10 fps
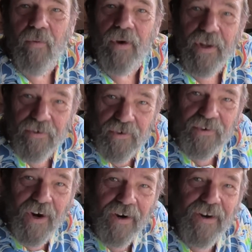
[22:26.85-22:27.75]
that will get you
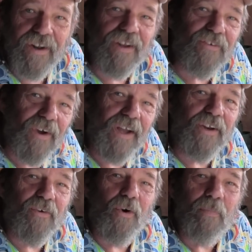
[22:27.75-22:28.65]
started at trying
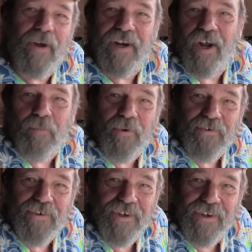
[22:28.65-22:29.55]
to grow
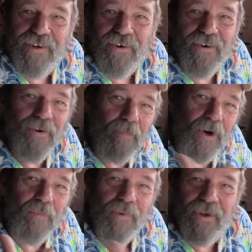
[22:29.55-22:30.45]
pineapples in your
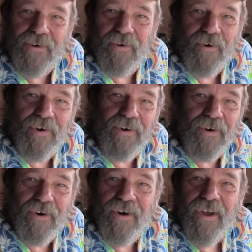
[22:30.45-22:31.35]
apartment or in
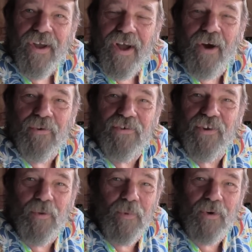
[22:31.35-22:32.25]
your house
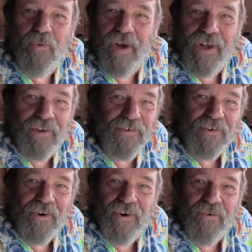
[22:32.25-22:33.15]
in the
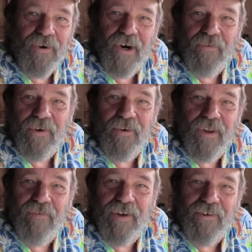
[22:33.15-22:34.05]
Midwest or wherever you
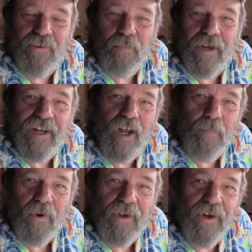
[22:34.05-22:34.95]
live that isn't
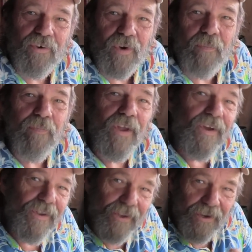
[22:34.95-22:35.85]
pineapple country.
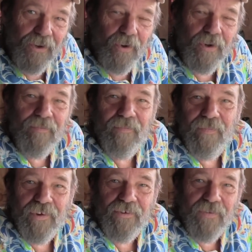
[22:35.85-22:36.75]
You can do it.
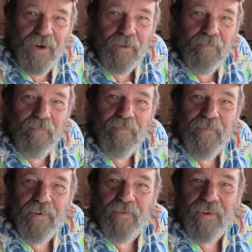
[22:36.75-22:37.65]
It's fun.
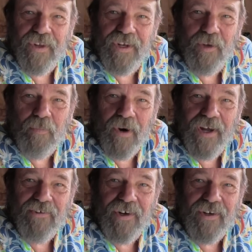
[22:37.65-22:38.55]
It's really a neat
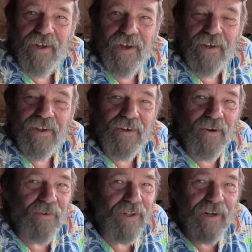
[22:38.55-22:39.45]
project. You
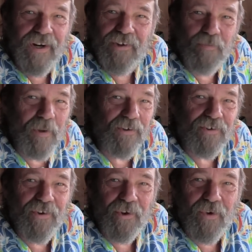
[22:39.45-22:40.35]
don't need any
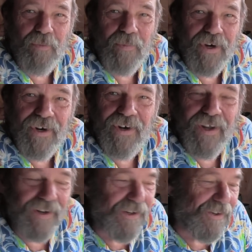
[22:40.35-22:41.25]
special equipment,
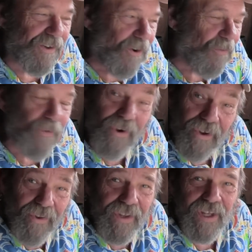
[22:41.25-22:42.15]
and you don't
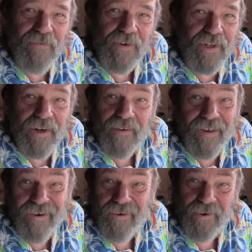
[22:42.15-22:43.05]
really even need a
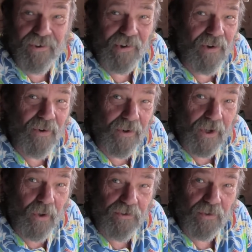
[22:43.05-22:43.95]
lot of
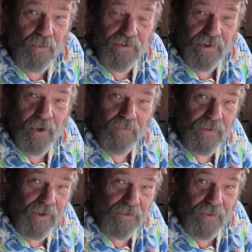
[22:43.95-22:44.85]
horticultural skill
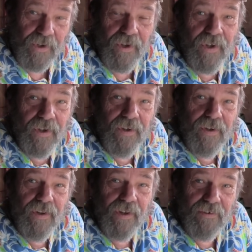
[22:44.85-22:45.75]
for this one.
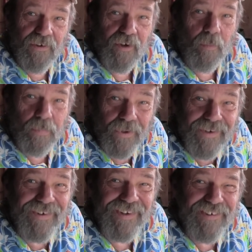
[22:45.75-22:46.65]
This is a
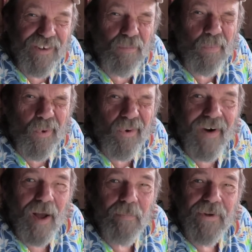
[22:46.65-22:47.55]
pretty simple
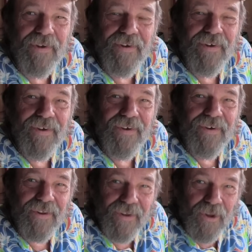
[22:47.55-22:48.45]
crop.
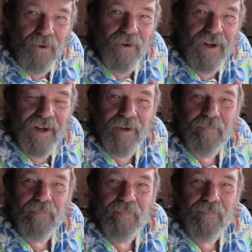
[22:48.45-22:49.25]
Aloha.